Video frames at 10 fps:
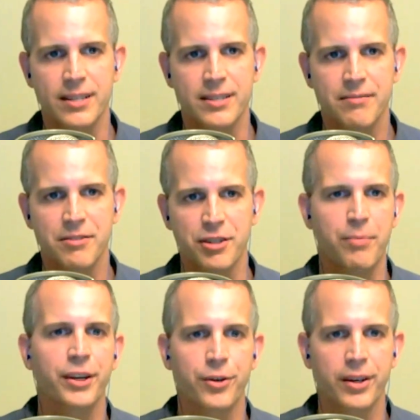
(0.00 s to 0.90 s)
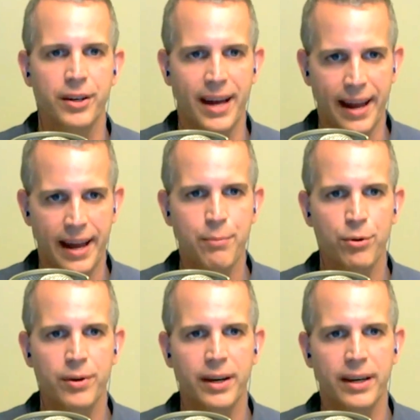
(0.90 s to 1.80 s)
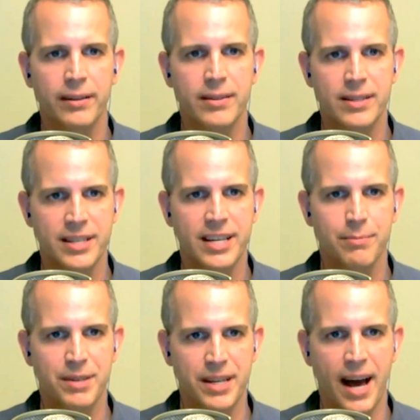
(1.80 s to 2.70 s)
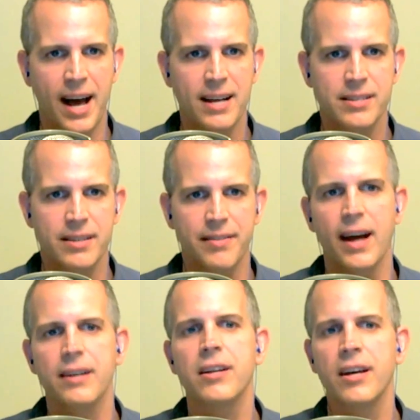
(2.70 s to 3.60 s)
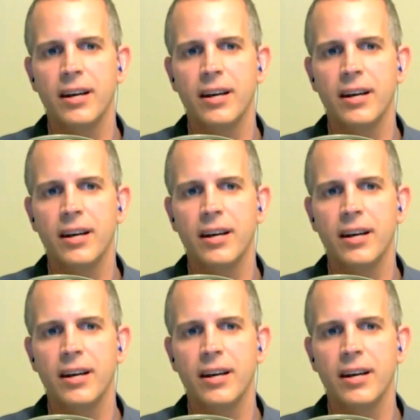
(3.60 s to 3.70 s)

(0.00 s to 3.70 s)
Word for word: It's something you can enable in the CMTS, and that